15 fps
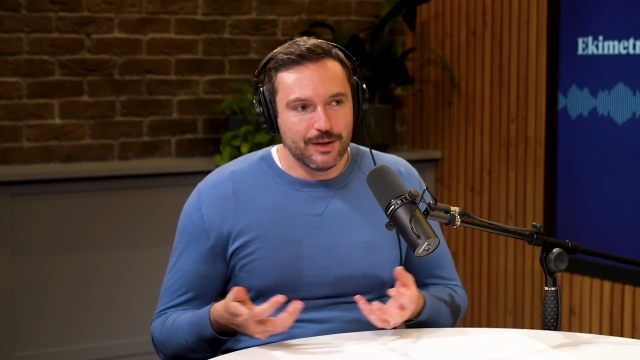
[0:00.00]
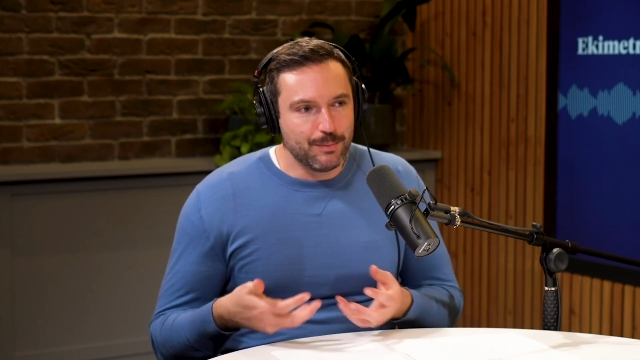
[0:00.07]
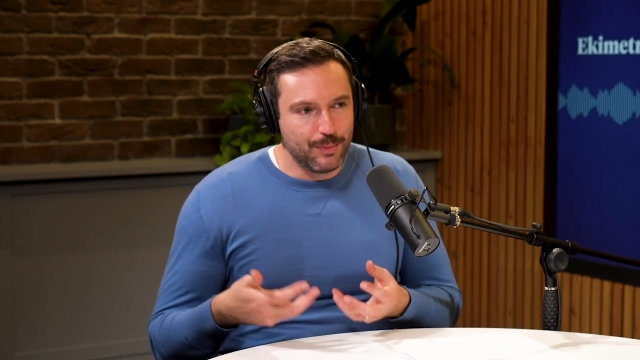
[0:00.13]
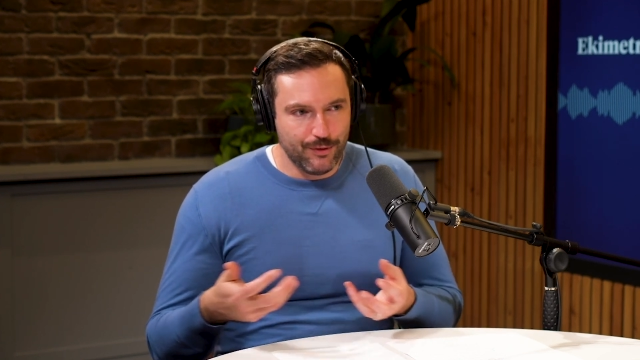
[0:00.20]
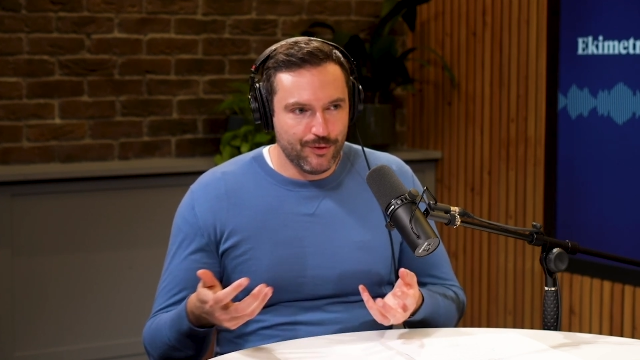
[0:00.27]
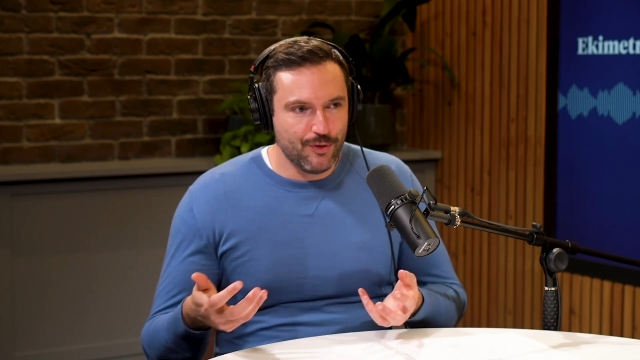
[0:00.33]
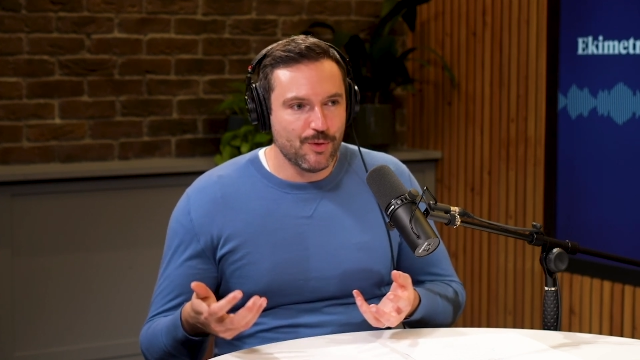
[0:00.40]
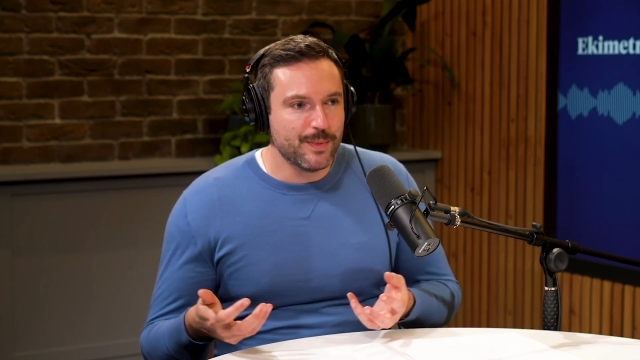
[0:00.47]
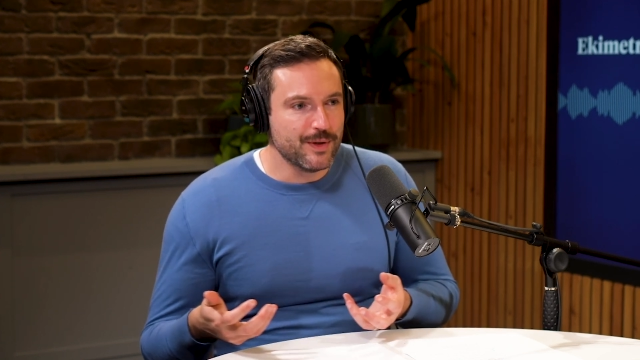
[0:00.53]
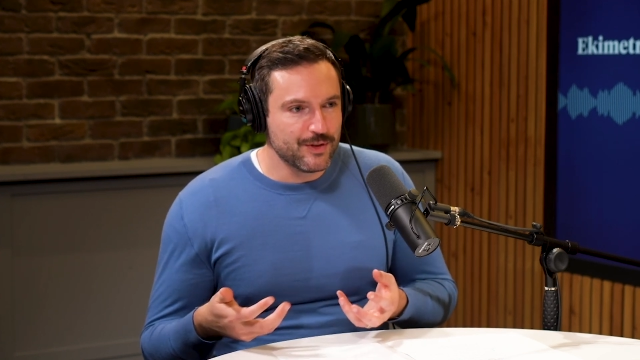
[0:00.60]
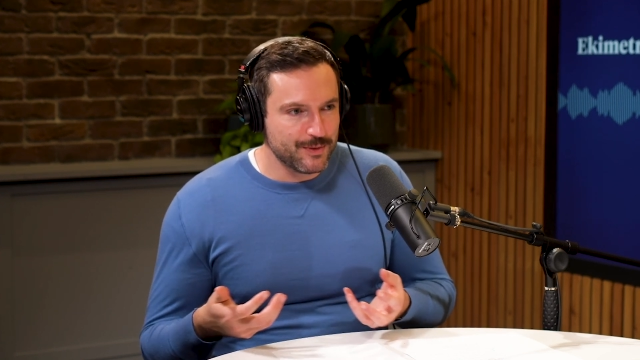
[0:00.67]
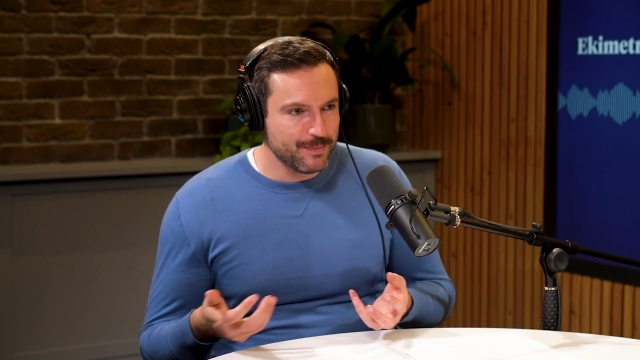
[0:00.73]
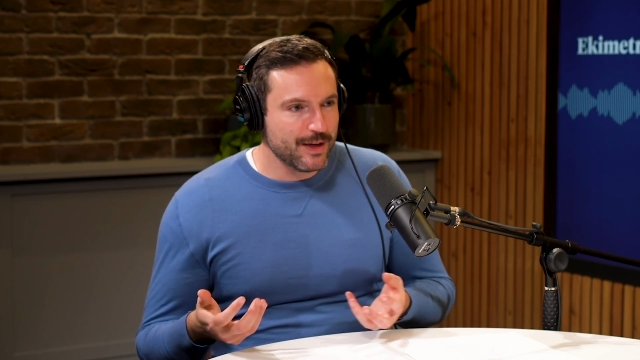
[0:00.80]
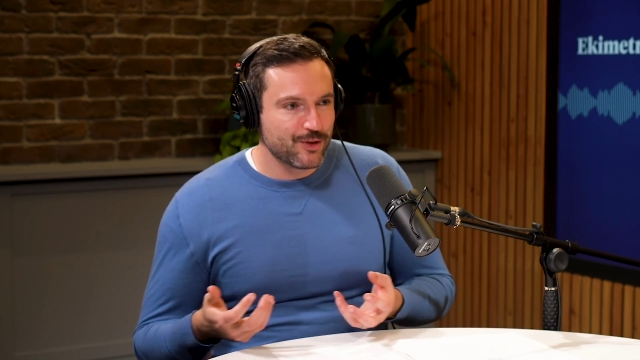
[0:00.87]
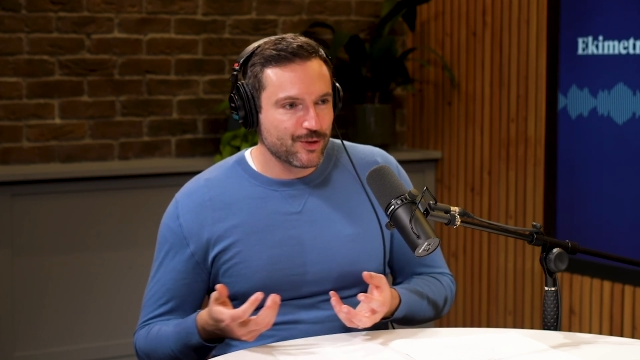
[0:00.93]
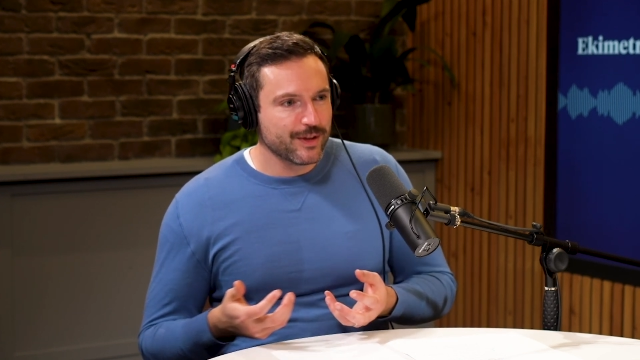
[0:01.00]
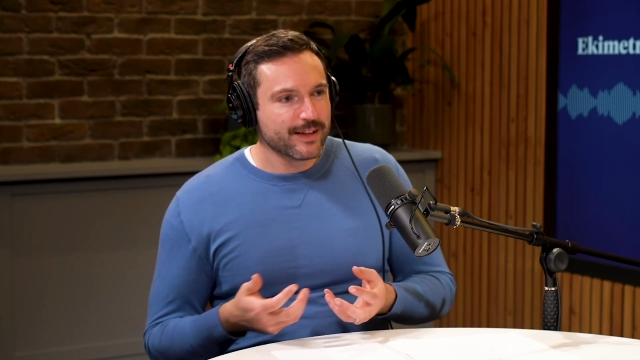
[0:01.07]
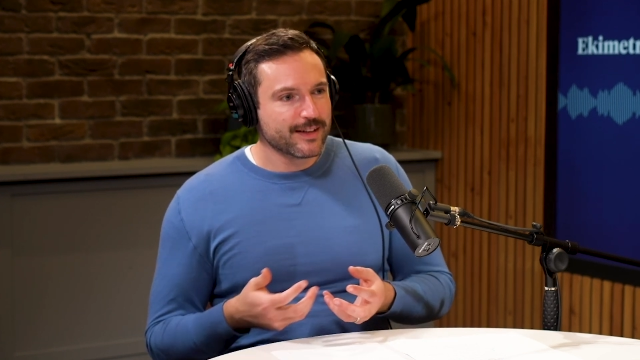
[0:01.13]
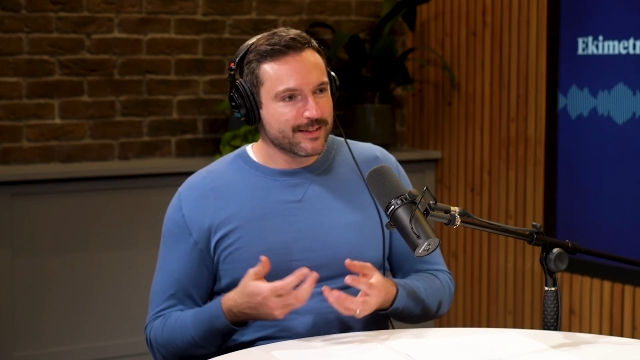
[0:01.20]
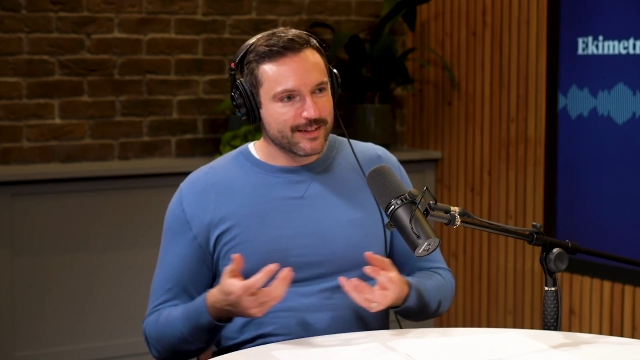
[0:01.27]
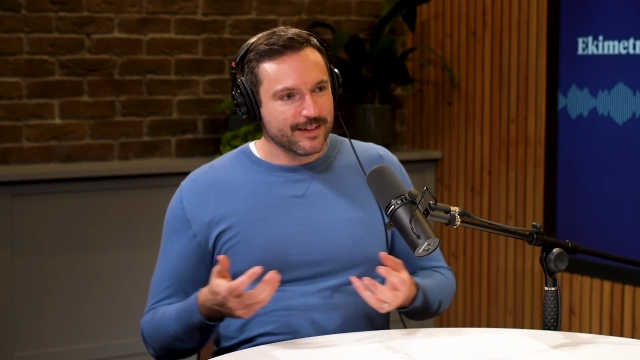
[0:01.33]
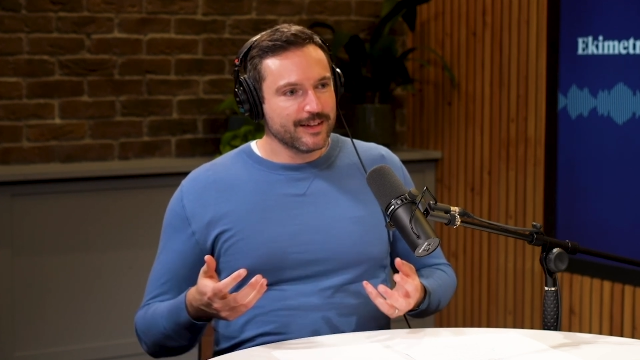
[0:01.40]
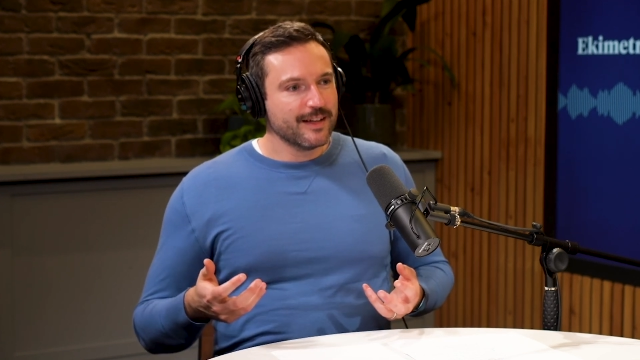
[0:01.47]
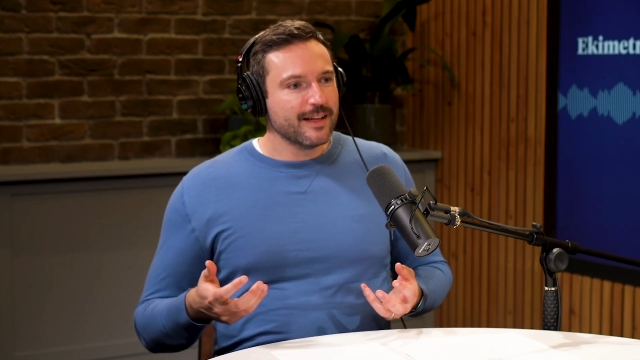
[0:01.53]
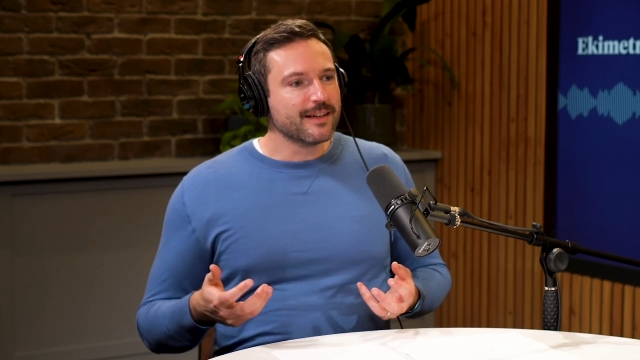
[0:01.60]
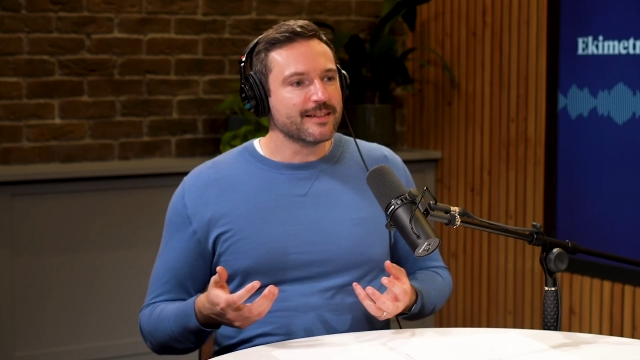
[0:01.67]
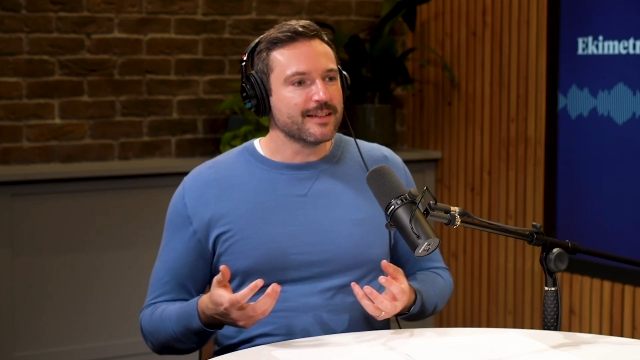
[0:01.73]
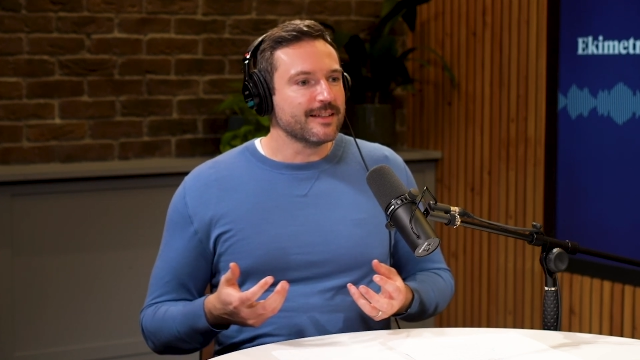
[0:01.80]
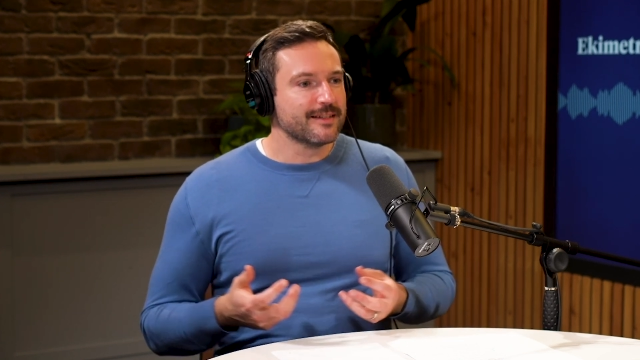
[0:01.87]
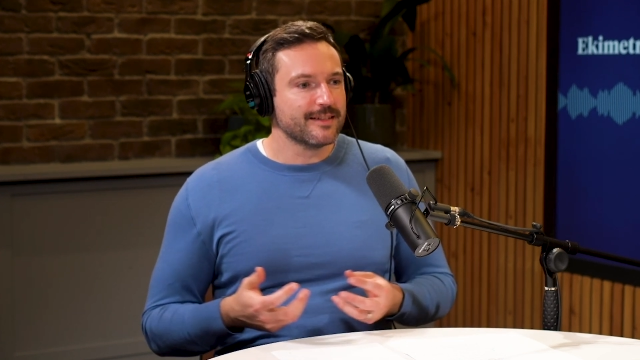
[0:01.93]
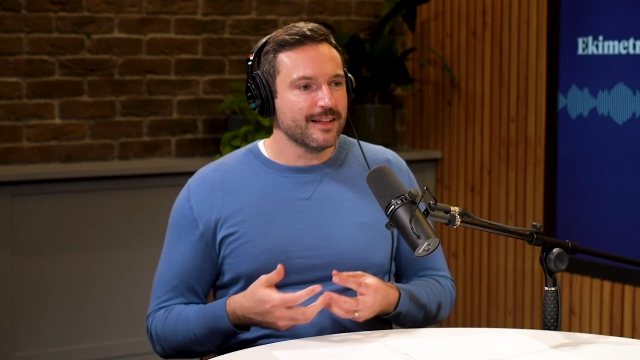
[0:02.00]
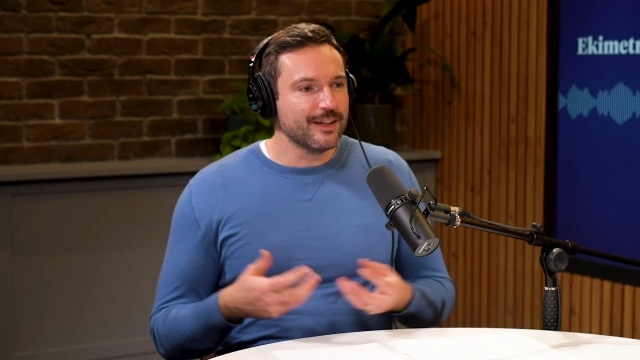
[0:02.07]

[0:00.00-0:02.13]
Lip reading: performance metrics that exist,